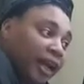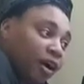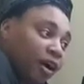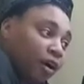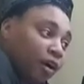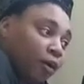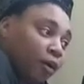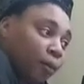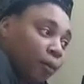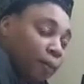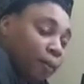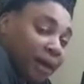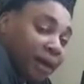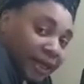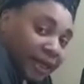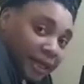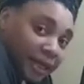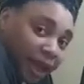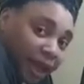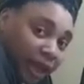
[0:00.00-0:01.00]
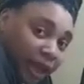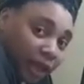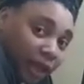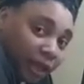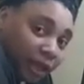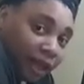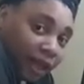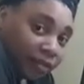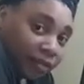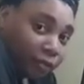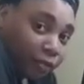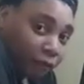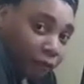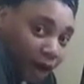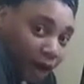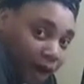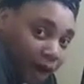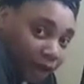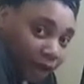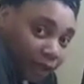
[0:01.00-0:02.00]
on Monday and
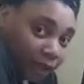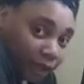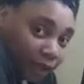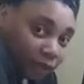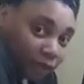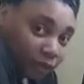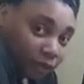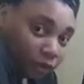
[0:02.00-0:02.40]
Friday.